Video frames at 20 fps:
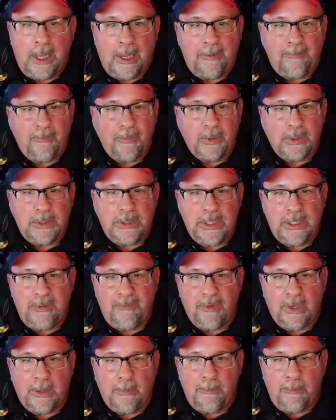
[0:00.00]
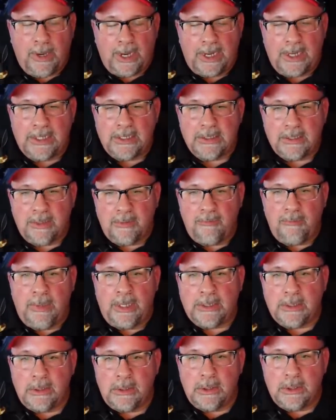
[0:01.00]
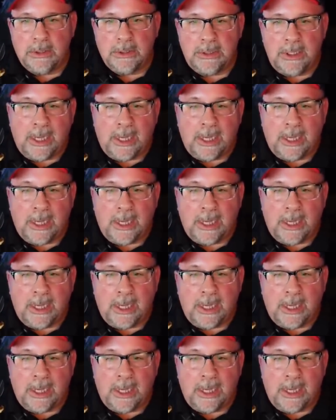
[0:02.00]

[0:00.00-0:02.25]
and for leaving positive messages,